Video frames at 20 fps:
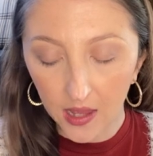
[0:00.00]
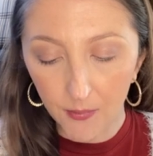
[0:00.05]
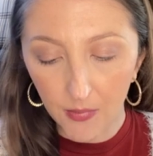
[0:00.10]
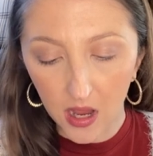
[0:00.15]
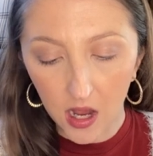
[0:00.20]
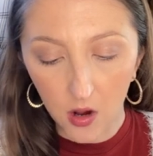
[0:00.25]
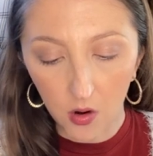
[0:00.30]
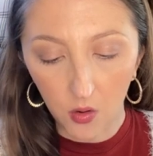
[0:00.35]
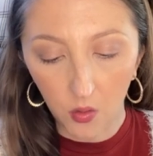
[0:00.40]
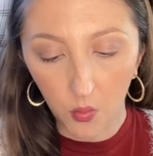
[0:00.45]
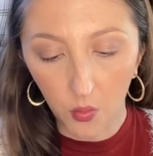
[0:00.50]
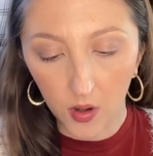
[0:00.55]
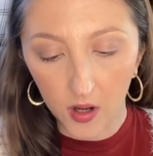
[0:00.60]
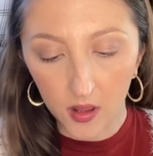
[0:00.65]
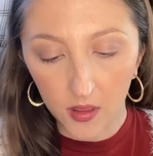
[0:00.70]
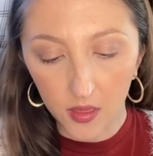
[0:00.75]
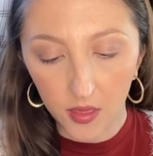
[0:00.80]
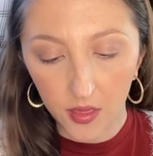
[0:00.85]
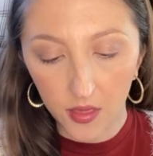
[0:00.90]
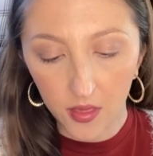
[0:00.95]
out
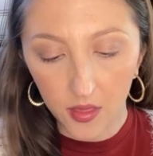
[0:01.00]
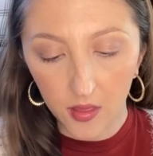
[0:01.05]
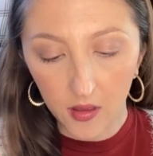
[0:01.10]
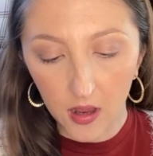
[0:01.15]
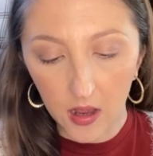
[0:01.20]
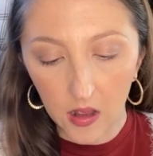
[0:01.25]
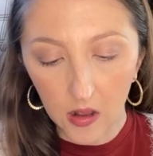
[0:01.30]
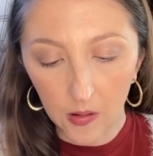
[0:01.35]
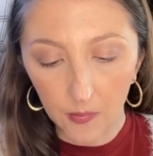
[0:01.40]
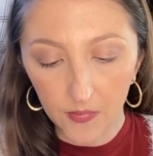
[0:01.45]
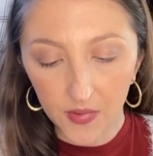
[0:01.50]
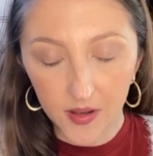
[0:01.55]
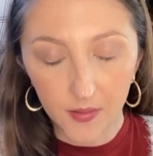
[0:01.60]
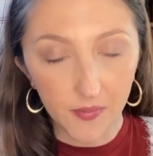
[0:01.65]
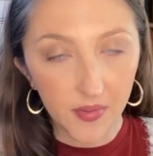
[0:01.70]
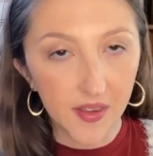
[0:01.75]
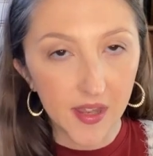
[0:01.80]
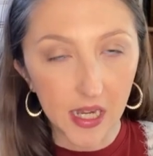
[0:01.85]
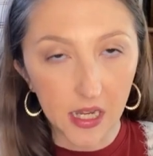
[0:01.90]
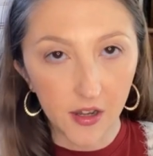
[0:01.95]
with some
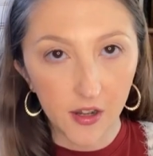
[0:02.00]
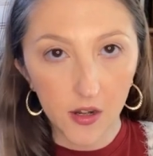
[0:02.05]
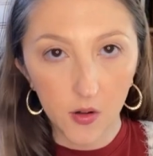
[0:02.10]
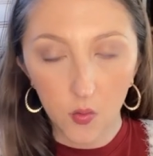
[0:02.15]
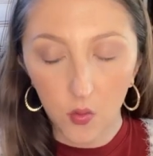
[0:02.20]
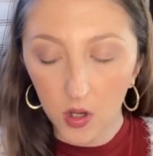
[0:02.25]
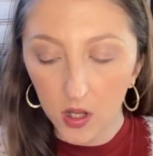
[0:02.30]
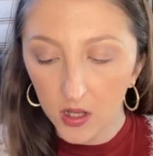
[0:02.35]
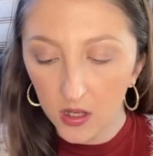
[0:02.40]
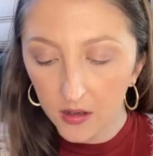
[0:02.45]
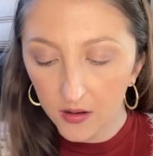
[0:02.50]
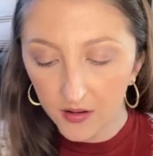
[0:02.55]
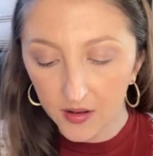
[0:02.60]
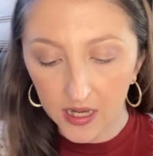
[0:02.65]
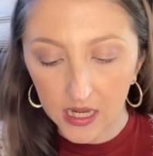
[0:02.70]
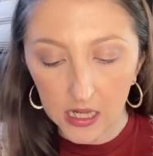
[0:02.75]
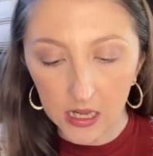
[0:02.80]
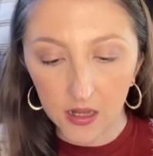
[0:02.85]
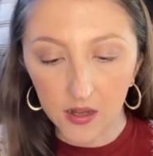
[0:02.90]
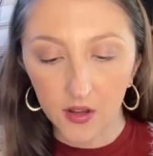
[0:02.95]
scented ones,
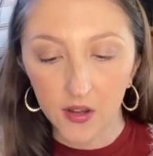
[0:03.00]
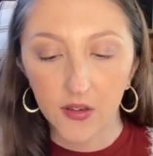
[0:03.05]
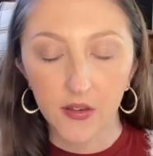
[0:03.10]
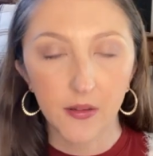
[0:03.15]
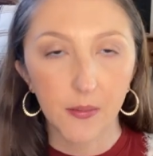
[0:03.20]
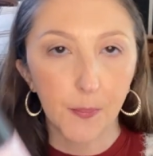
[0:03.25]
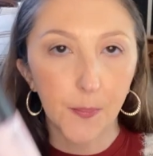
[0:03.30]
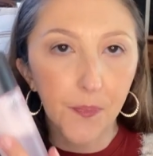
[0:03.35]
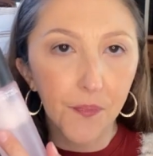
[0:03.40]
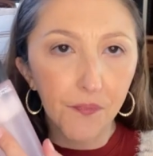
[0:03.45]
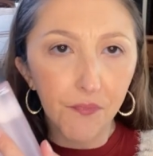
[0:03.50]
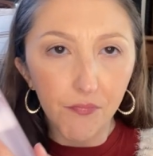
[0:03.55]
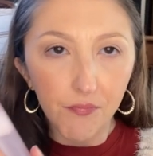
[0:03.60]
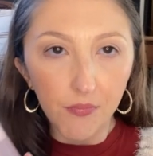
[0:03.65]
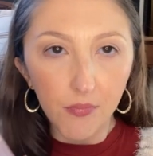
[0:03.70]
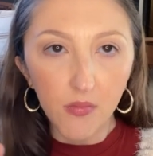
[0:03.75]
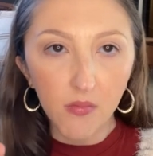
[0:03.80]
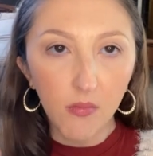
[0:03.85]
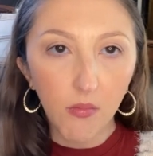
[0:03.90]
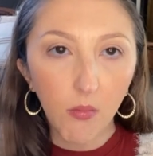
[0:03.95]
and this
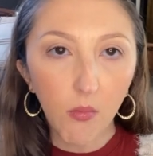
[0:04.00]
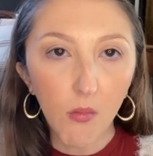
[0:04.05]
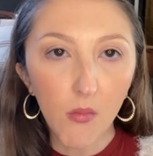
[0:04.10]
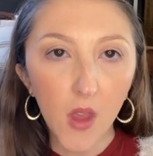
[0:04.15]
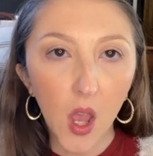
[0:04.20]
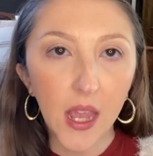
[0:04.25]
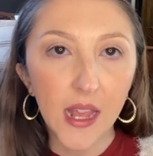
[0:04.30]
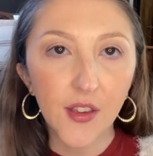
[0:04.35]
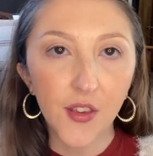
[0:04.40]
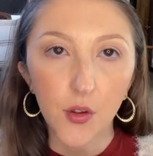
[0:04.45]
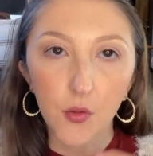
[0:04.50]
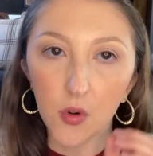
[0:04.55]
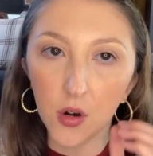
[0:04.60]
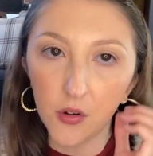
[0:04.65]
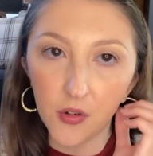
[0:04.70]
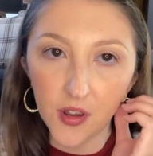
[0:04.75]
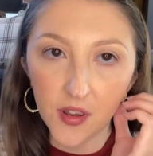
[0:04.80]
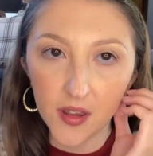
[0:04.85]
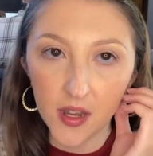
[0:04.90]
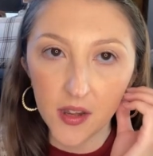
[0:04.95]
is the
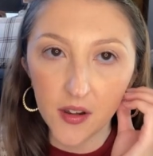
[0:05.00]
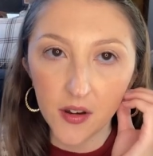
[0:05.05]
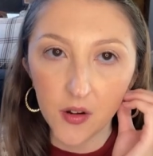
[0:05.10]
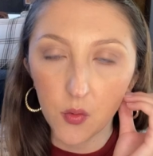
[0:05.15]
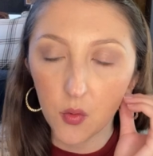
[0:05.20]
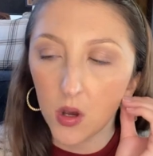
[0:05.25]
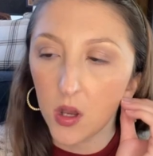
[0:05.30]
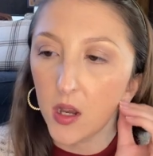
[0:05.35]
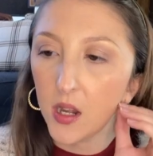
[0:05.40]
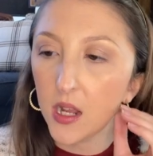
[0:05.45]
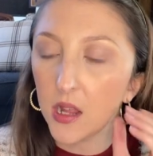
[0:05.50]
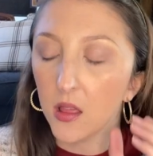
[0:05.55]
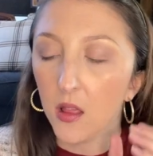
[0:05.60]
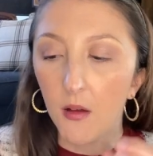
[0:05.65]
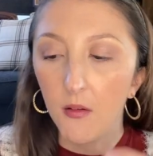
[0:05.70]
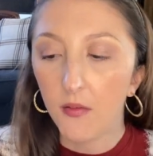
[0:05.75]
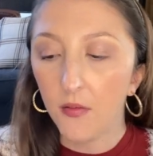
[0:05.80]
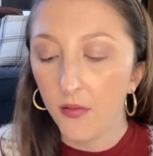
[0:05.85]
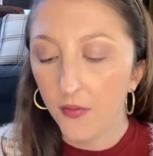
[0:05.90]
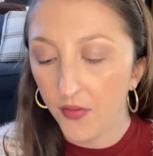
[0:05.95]
rose scented one. I
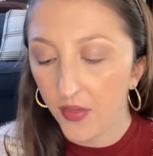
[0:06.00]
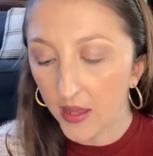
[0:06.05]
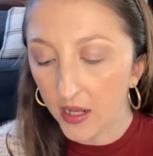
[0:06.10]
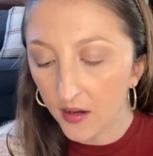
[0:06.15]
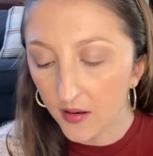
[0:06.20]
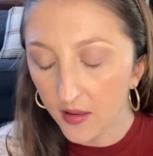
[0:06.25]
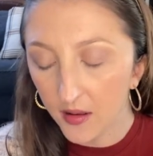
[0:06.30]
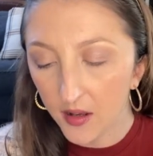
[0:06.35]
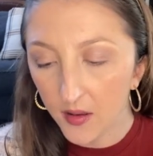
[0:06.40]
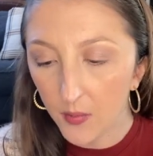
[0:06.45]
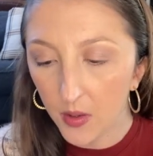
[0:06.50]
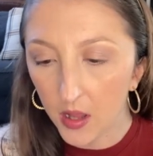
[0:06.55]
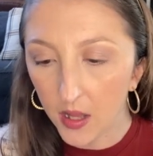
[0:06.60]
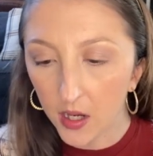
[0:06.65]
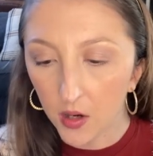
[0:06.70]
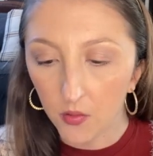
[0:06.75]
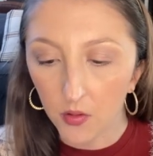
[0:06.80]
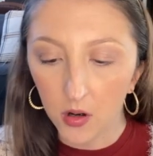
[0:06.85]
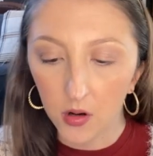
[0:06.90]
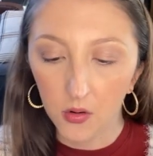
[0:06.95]
love things that smell like
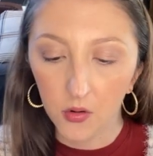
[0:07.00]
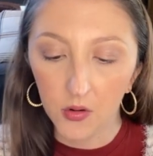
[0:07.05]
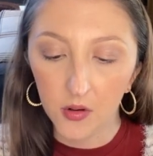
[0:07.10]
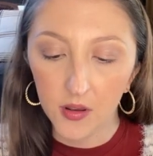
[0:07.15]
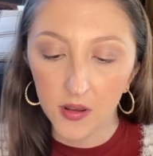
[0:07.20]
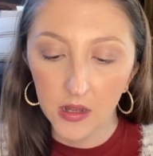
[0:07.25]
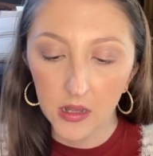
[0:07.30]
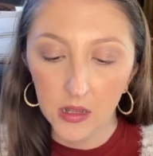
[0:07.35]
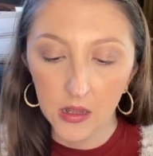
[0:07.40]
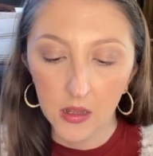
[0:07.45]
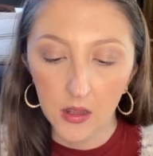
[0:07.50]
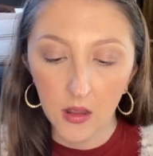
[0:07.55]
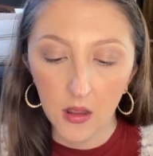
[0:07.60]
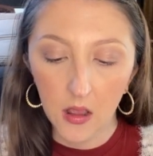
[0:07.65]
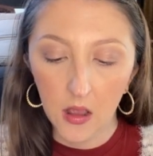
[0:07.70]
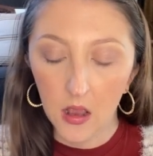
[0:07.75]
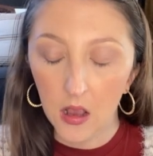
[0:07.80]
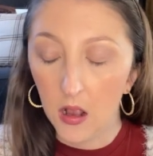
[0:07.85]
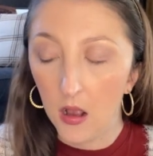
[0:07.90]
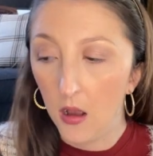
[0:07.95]
rose.
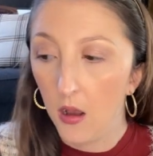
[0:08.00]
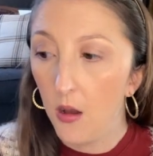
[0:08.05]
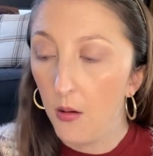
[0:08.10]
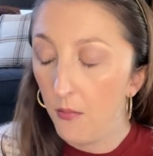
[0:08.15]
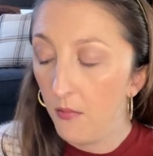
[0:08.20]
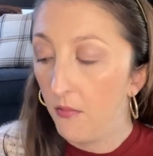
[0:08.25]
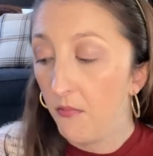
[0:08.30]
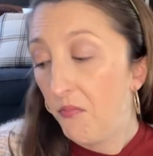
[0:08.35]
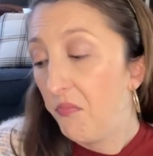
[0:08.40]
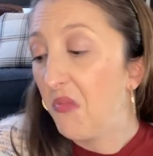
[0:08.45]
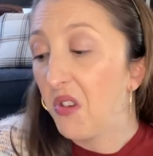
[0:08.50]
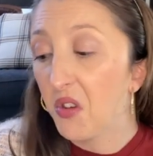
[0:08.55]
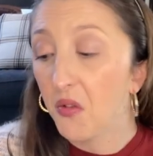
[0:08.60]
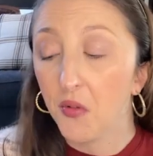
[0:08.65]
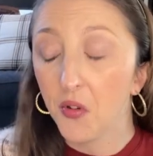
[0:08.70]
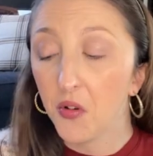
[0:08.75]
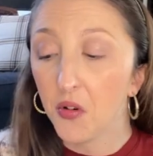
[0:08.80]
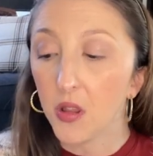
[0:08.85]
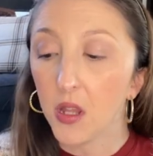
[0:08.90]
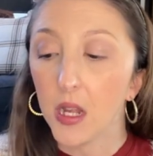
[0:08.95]
This one's
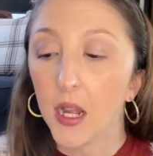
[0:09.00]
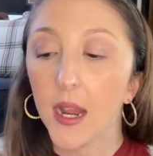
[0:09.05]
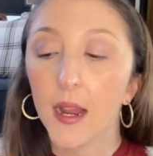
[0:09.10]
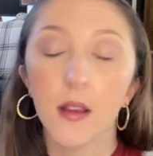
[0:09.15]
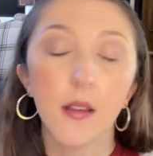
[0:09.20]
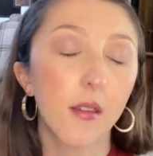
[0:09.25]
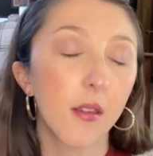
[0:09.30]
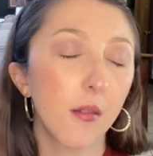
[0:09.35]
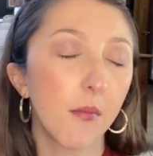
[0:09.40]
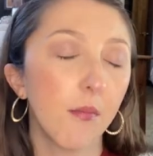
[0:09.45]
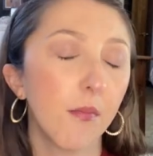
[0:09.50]
really nice.